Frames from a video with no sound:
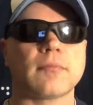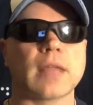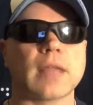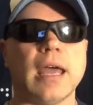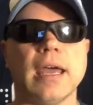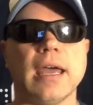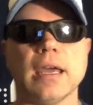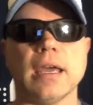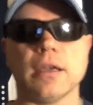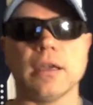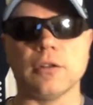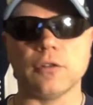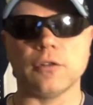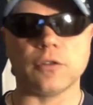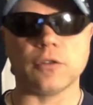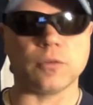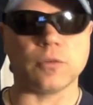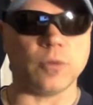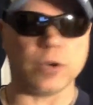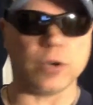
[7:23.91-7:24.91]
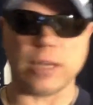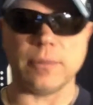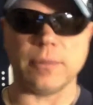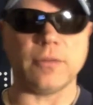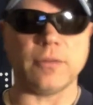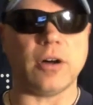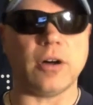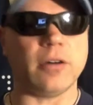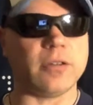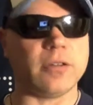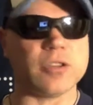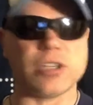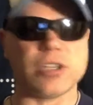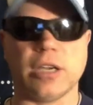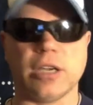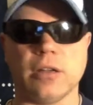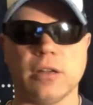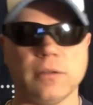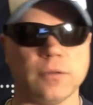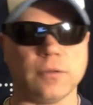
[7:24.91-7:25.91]
and we'll keep evolving the
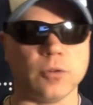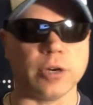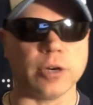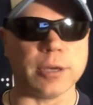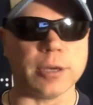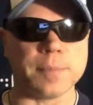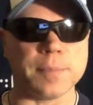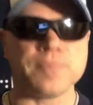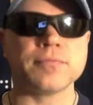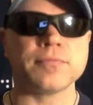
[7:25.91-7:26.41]
channel for you.